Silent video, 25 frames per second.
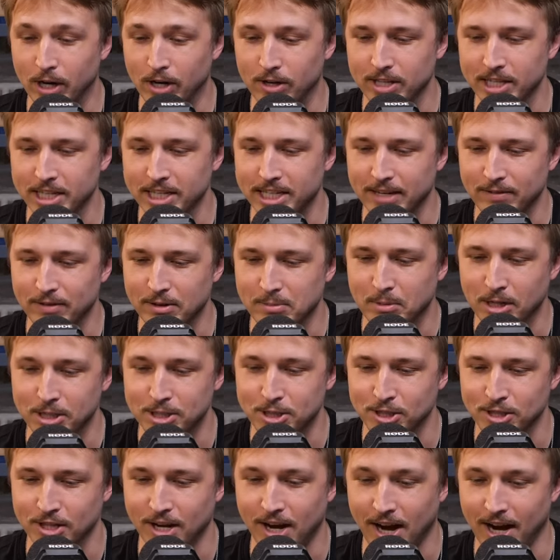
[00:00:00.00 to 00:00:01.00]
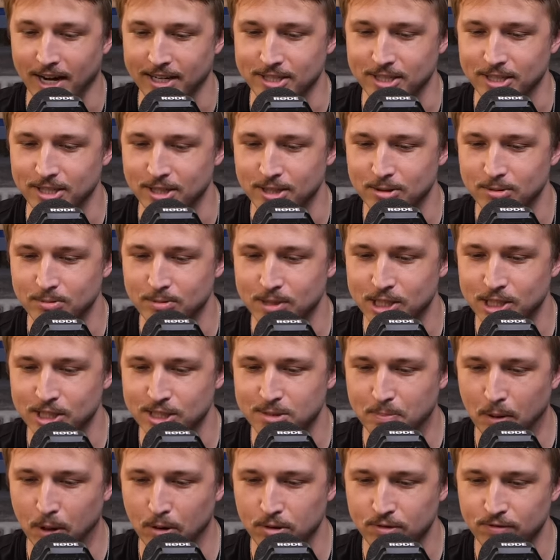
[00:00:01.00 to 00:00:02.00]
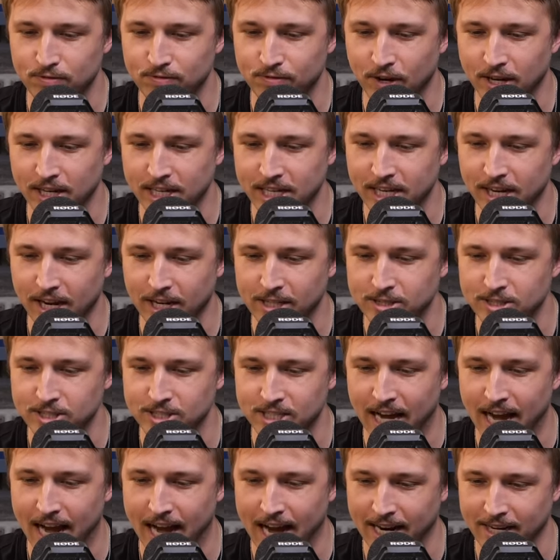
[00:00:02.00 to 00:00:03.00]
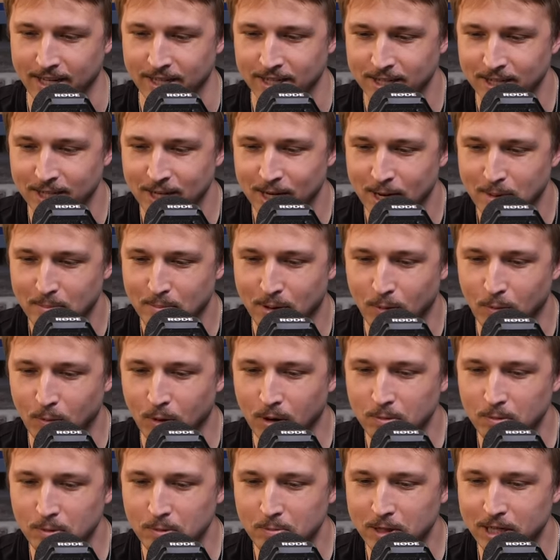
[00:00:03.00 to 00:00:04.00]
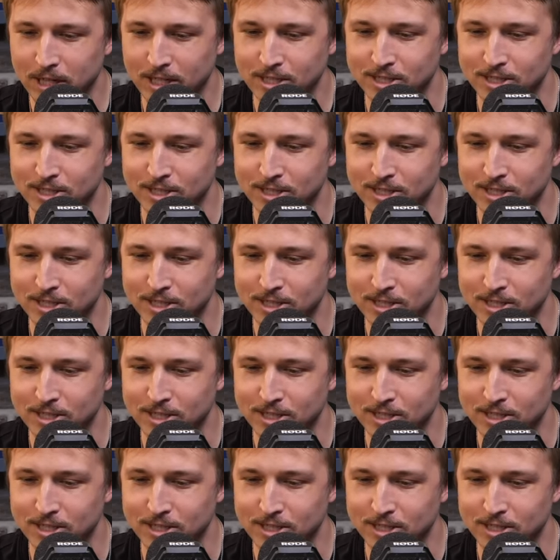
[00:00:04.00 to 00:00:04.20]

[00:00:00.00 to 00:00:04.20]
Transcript: rarely give it much thought, which is both funny and sad. But what would we